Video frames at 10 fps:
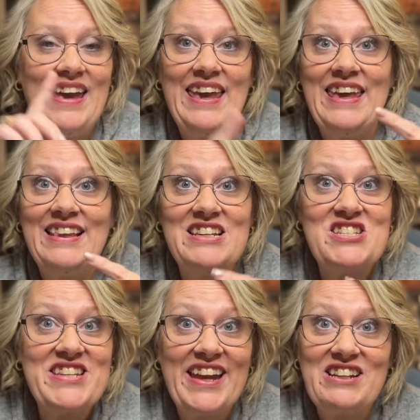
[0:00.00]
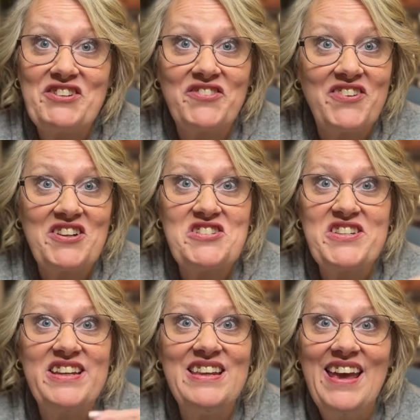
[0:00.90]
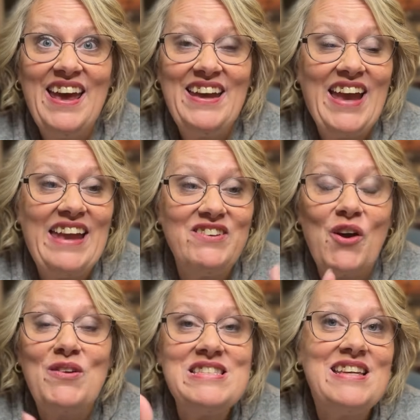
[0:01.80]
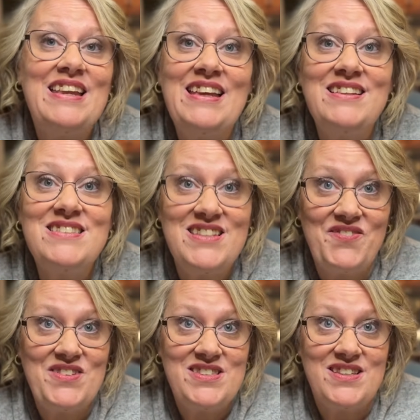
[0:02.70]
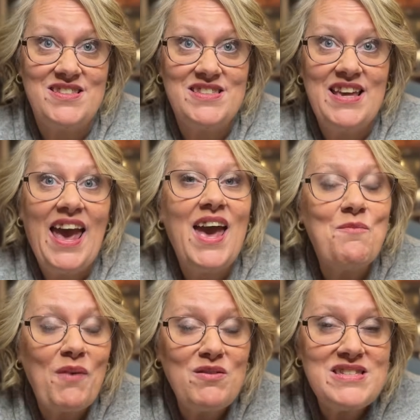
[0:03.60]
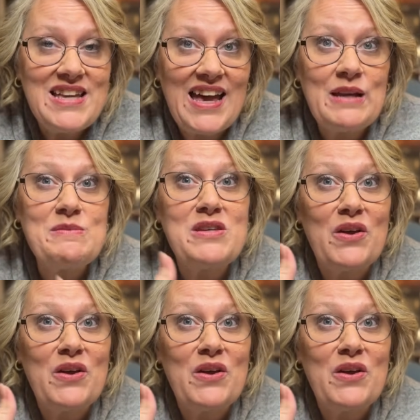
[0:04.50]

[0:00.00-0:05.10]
English Standard Version, and notice any differences. And most times,